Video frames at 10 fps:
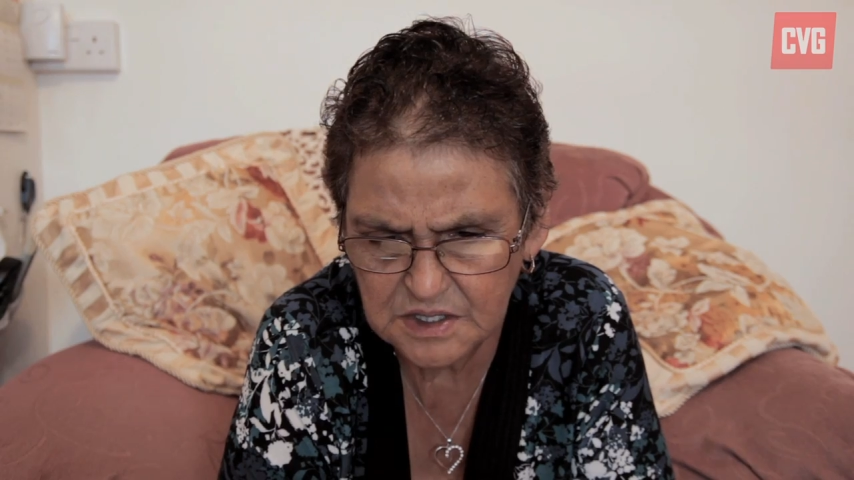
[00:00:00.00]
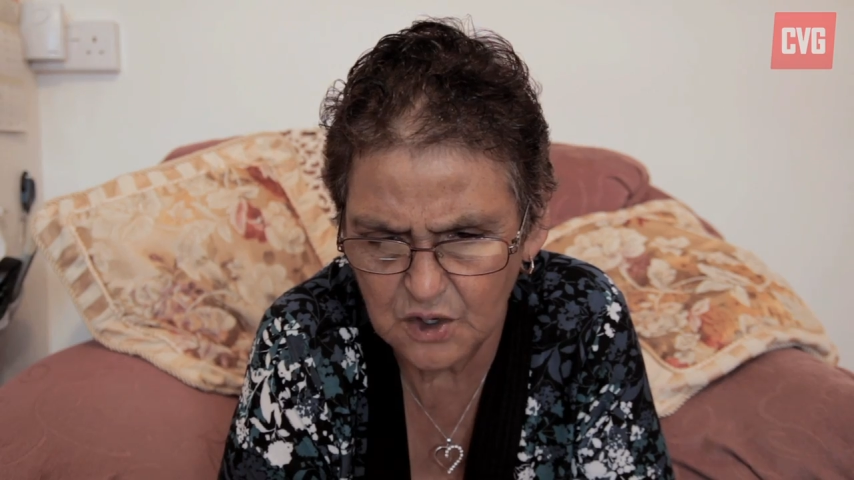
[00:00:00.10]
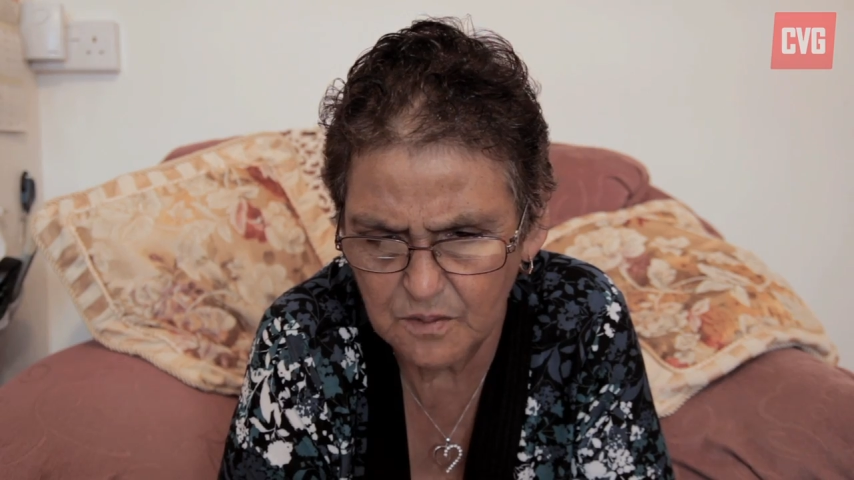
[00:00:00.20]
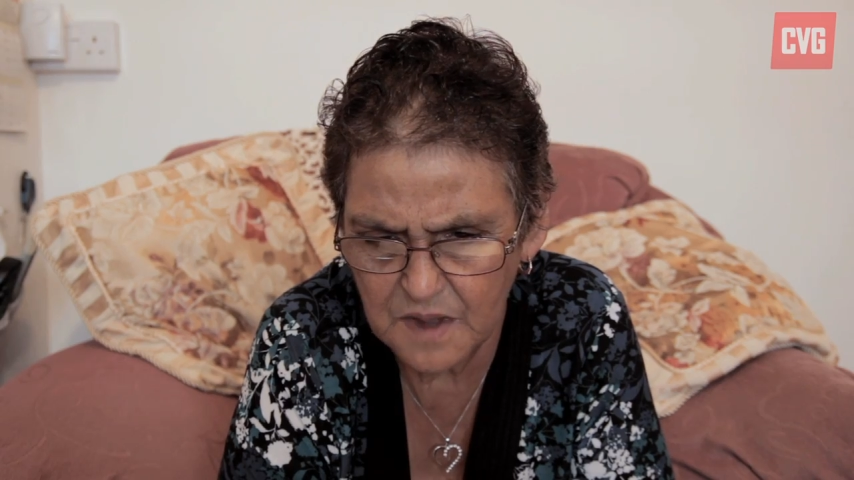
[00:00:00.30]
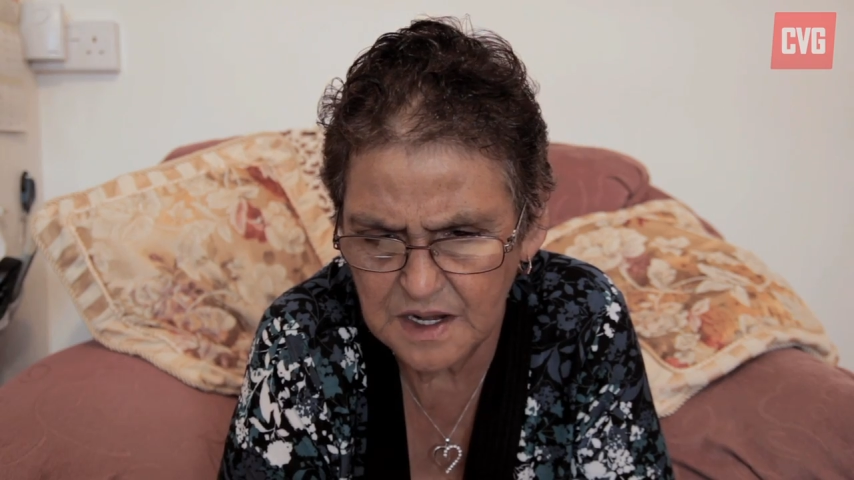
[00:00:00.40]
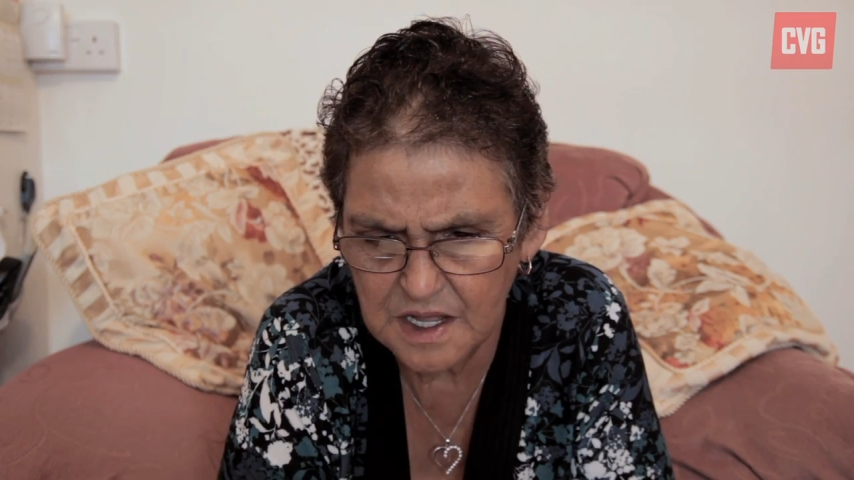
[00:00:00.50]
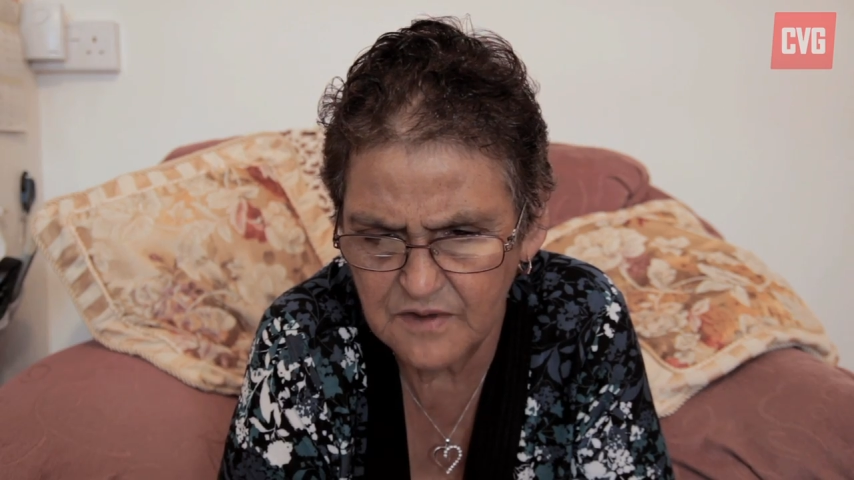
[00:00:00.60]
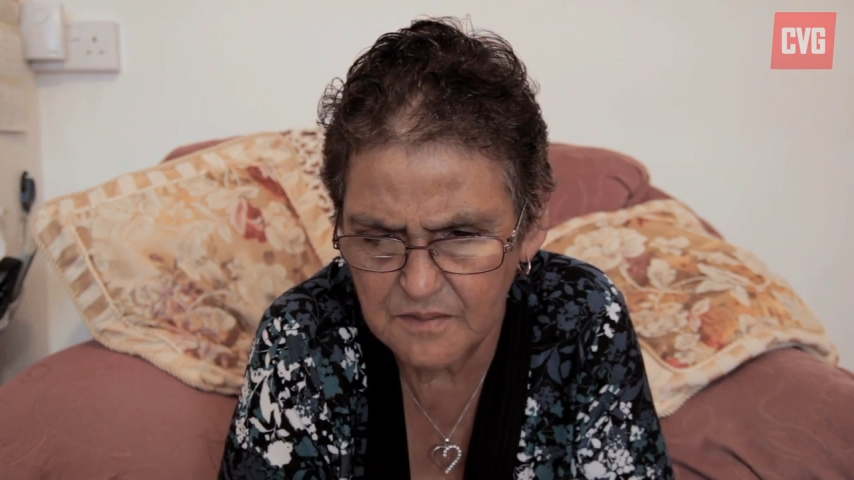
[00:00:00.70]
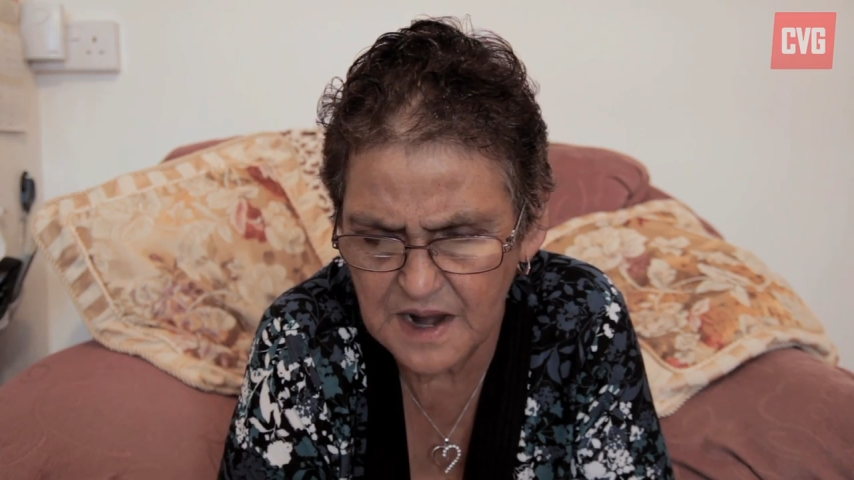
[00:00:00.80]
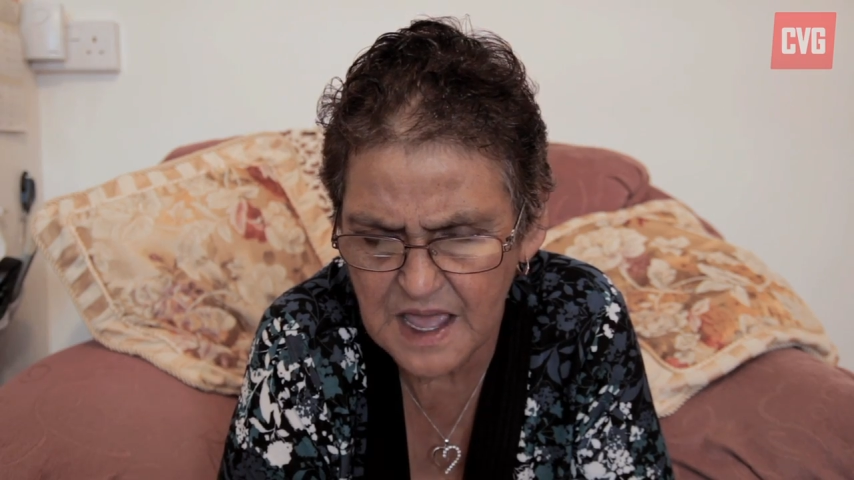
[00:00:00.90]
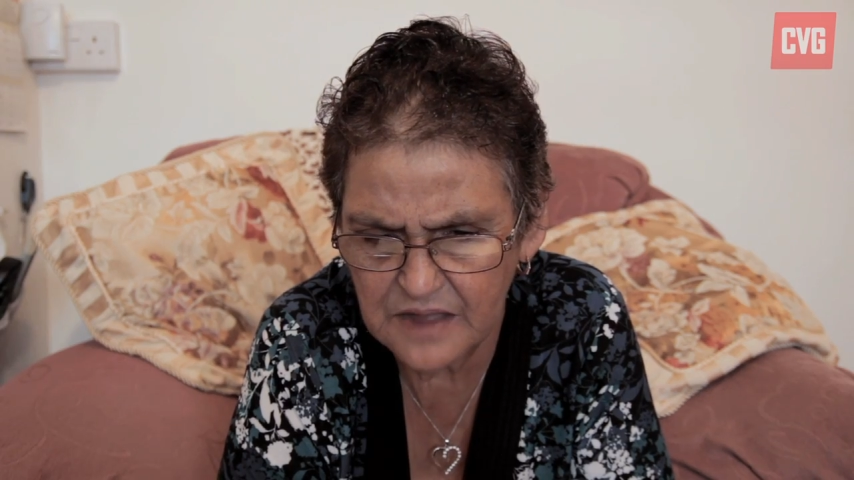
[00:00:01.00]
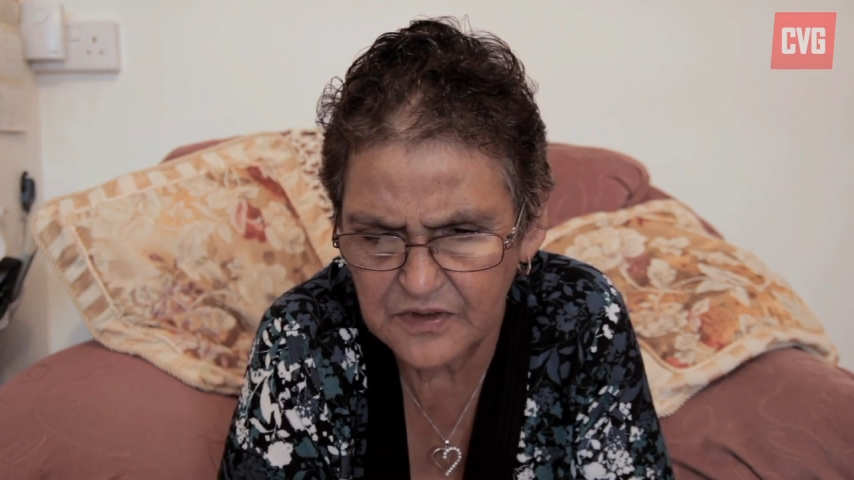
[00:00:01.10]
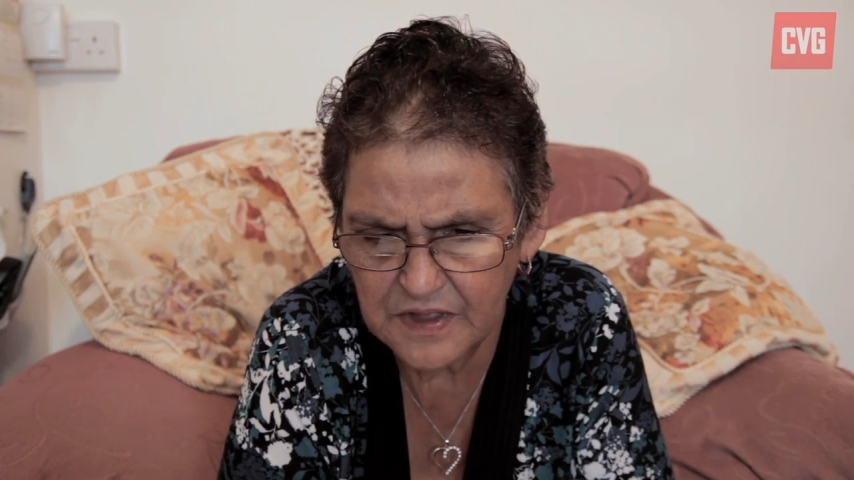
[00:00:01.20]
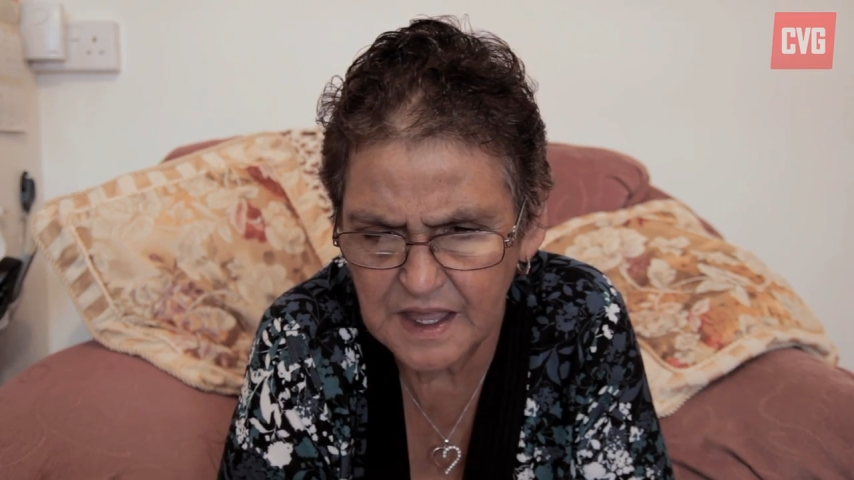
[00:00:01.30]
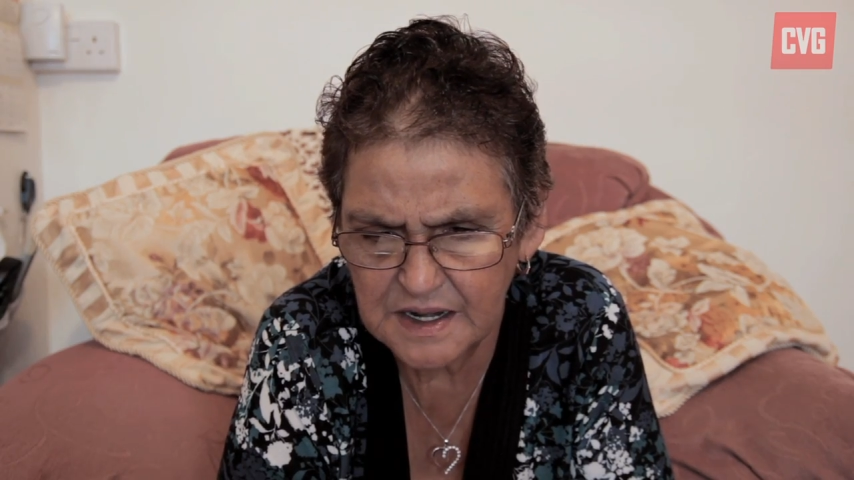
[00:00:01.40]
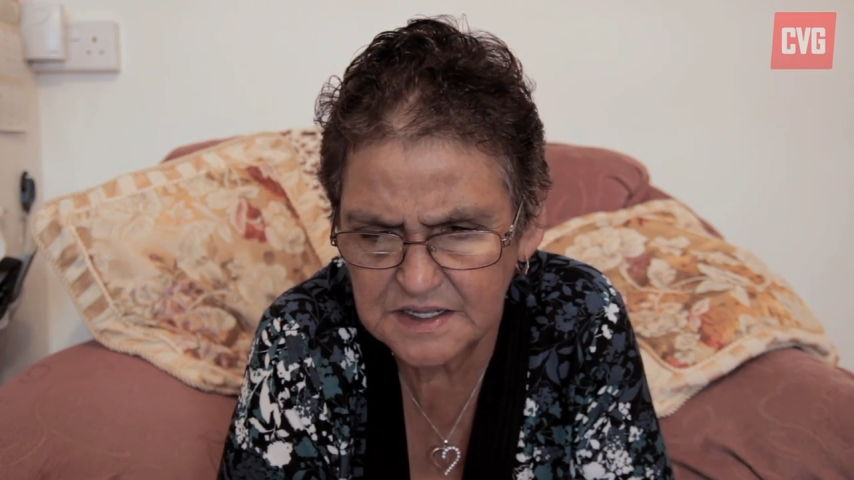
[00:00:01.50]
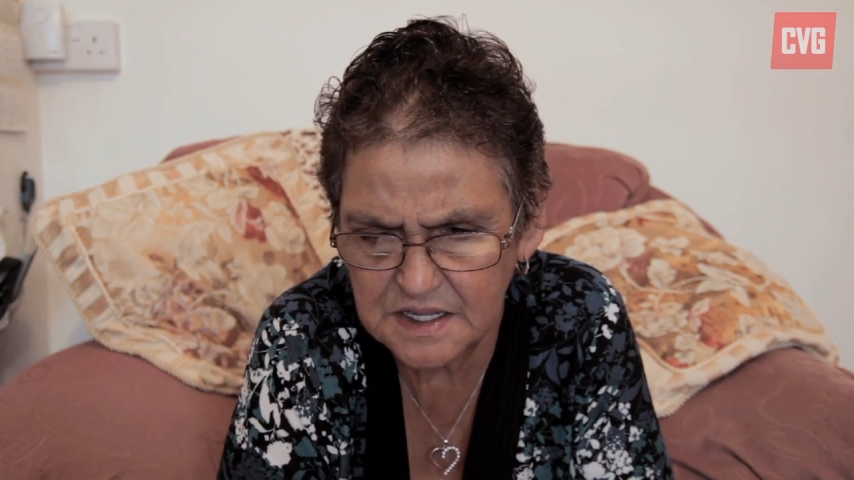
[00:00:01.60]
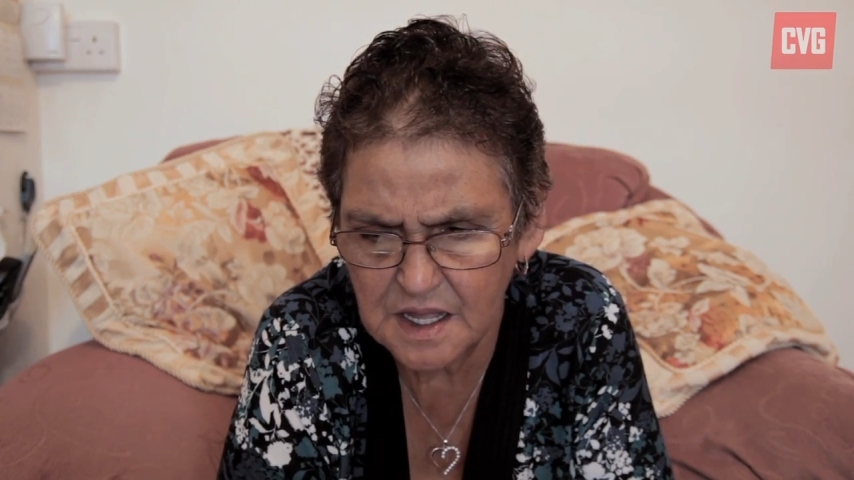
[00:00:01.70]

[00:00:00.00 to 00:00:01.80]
not many of them left then, is